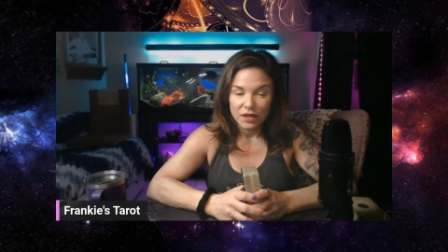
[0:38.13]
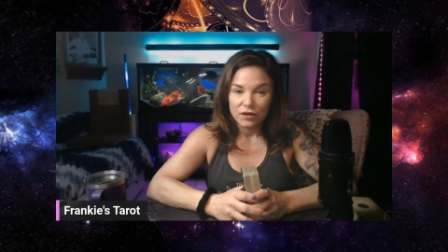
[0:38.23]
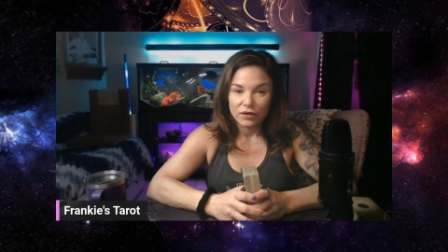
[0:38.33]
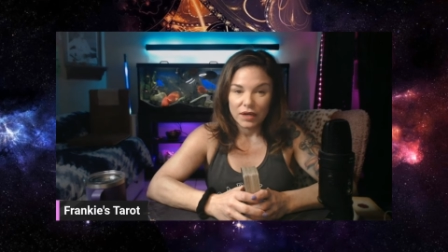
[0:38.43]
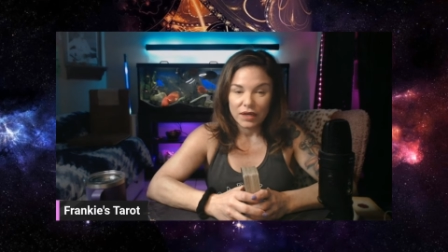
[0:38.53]

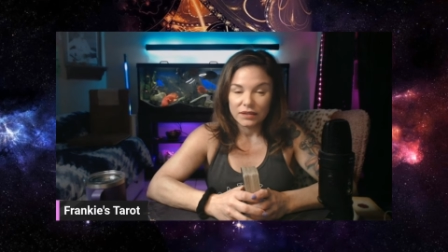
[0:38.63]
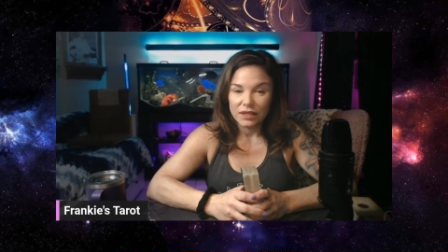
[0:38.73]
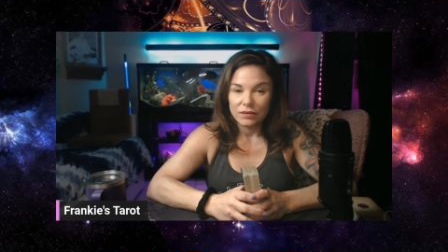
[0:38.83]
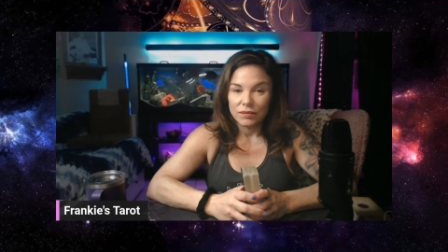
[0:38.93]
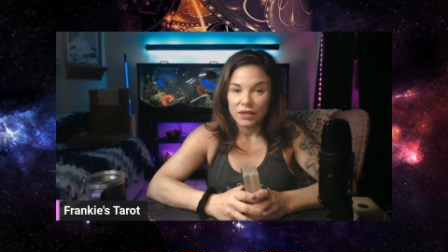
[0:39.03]
right?
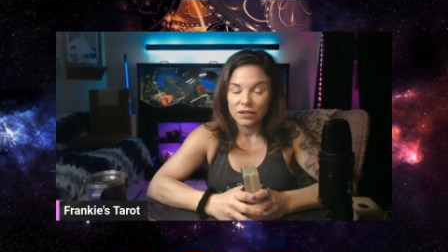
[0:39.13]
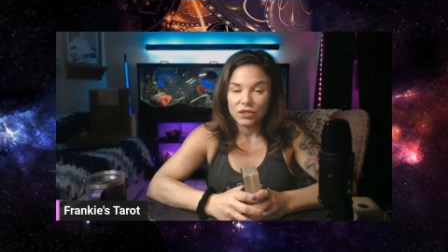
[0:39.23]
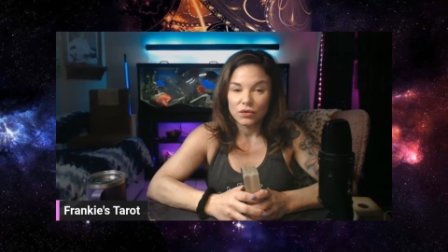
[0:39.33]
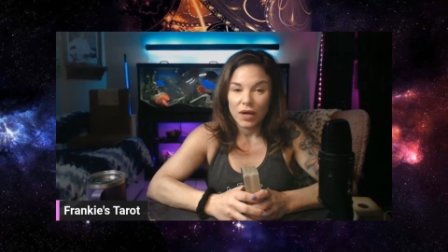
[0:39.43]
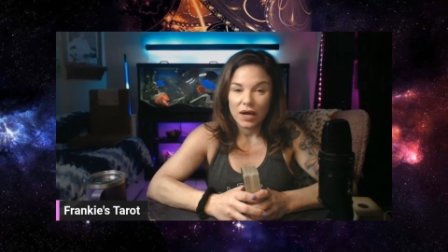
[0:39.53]
It
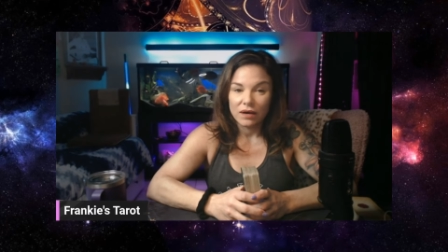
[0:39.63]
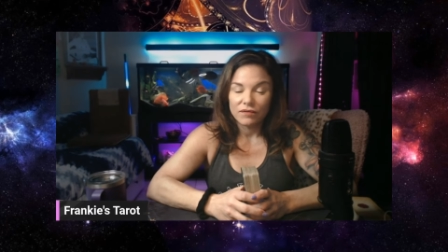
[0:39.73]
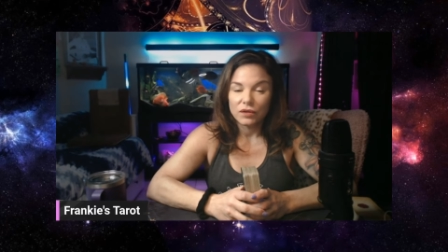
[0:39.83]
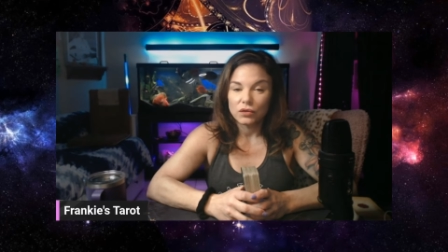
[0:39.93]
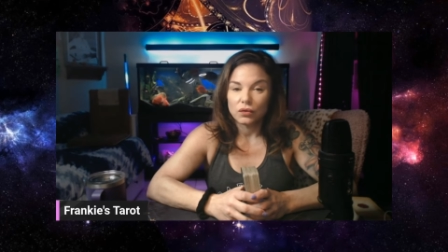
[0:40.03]
means you
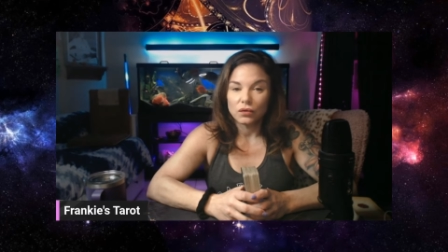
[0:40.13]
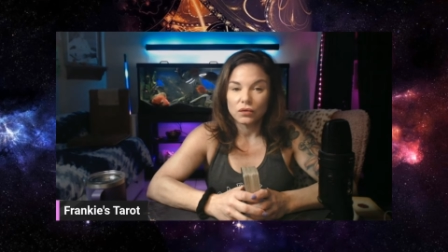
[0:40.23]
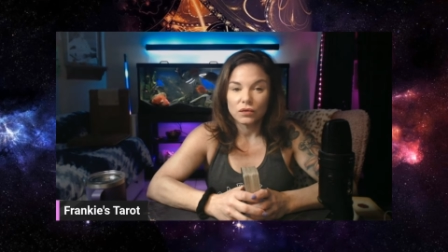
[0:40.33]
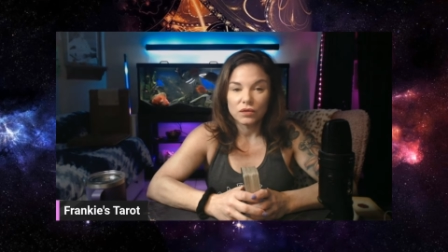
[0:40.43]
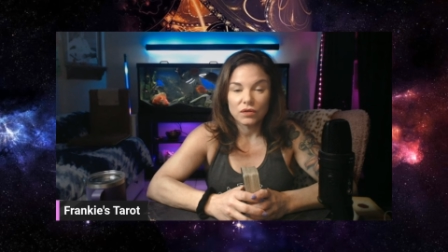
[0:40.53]
have the
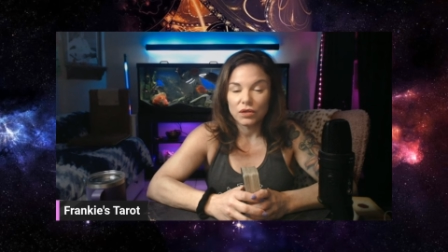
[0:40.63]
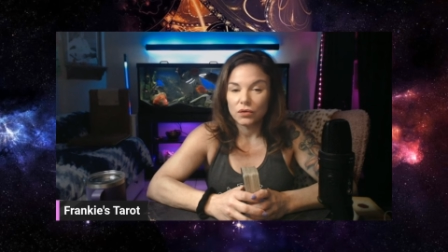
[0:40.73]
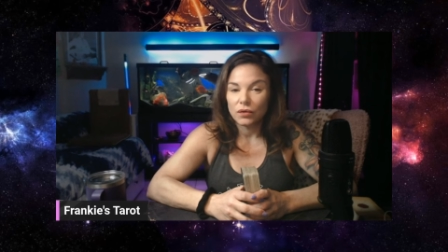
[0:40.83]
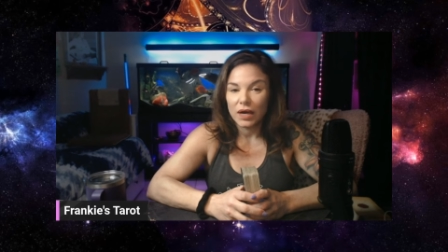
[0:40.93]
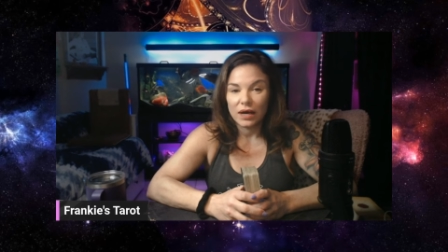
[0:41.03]
tools,
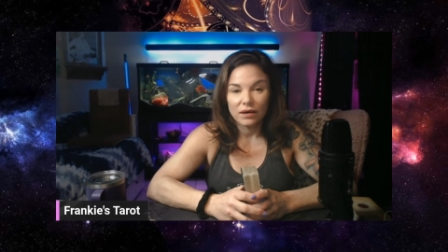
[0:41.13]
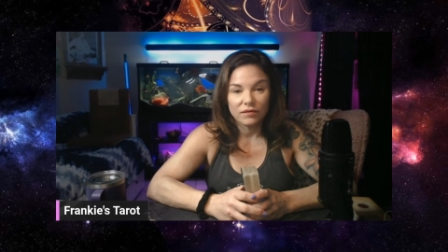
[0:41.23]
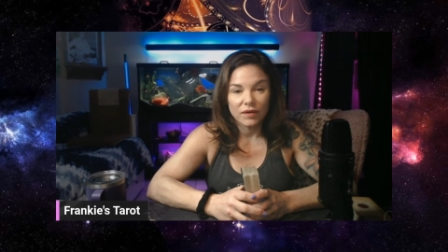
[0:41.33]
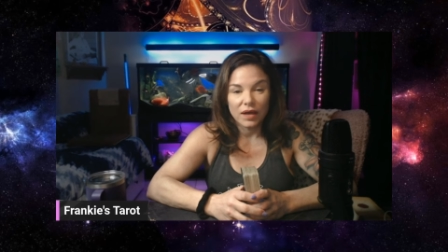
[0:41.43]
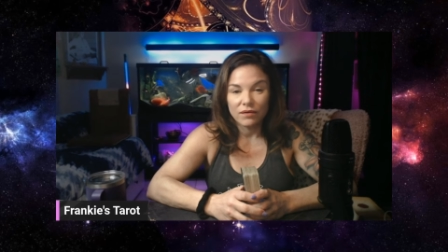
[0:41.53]
you
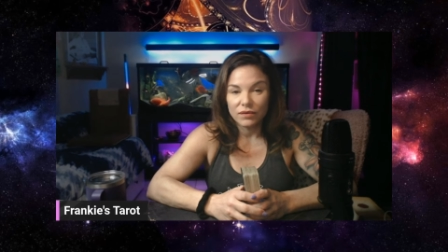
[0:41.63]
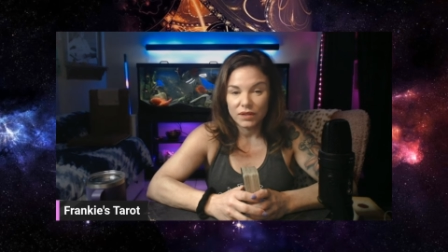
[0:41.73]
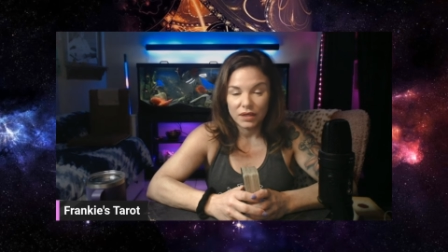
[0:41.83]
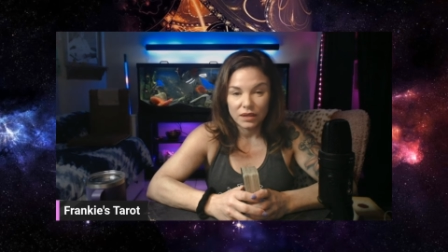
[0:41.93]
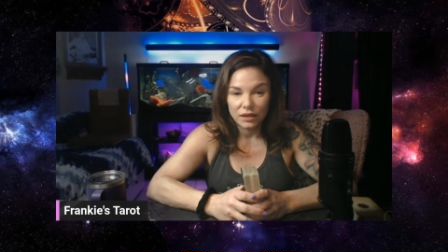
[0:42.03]
have
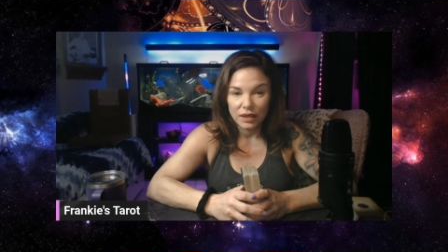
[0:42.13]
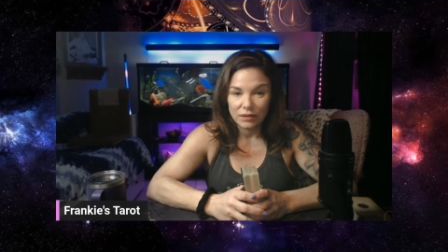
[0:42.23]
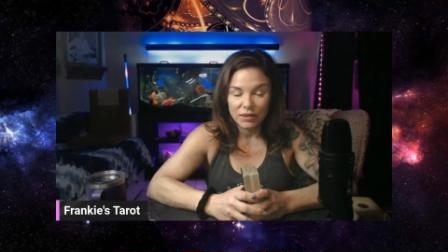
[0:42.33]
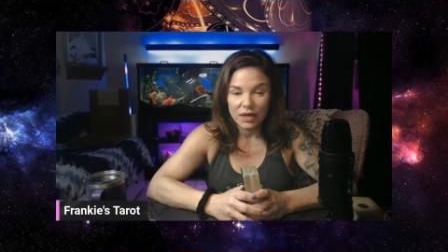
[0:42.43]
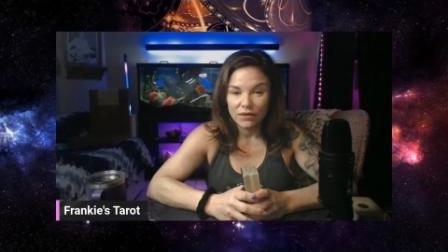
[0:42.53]
everything in
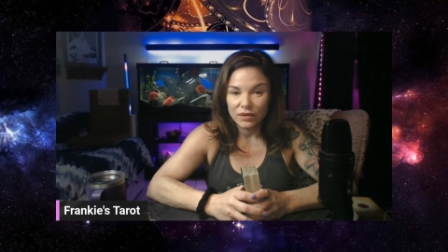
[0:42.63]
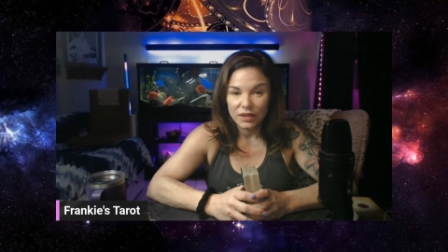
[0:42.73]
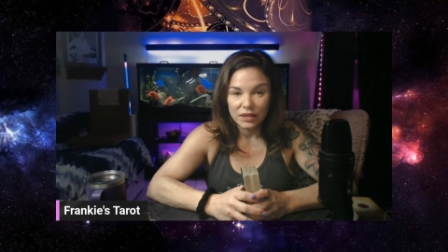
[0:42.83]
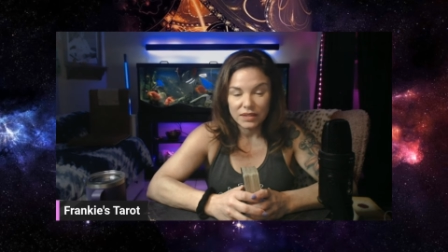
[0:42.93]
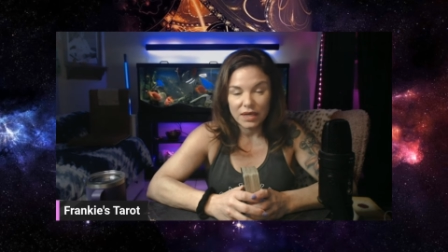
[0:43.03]
alignment,
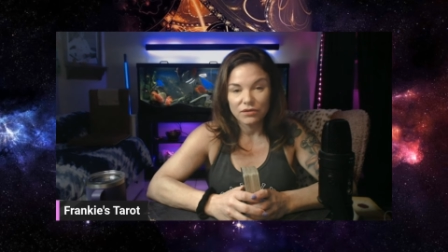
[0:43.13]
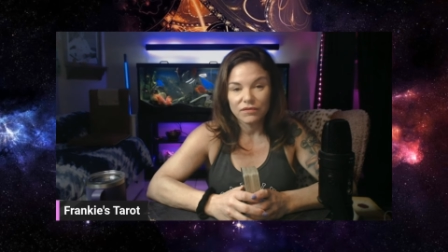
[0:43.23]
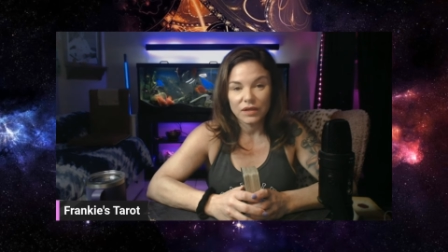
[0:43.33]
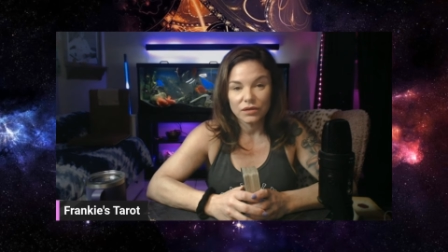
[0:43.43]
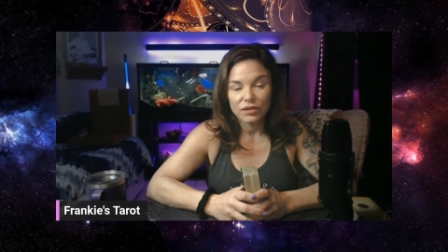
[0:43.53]
everything is at your
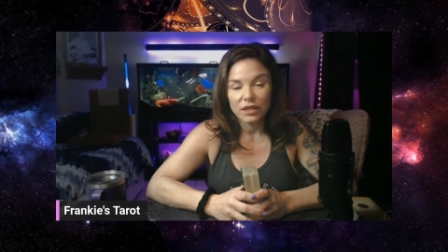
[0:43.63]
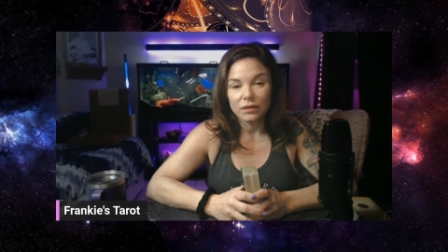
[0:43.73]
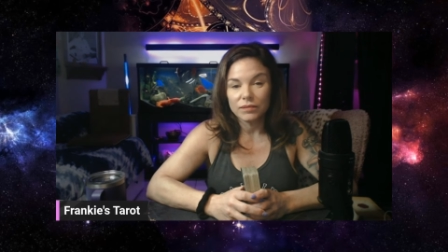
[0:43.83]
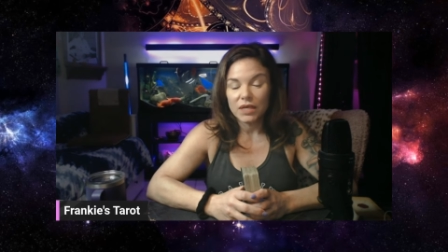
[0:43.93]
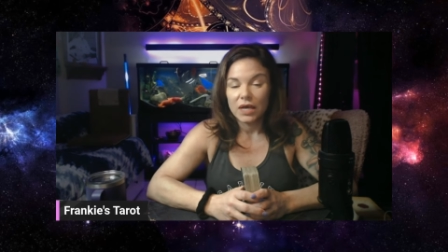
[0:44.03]

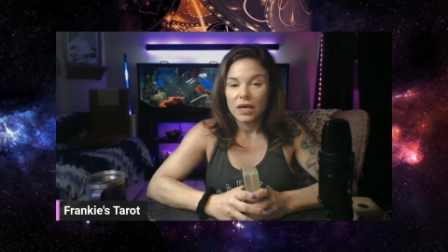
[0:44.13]
fingertips.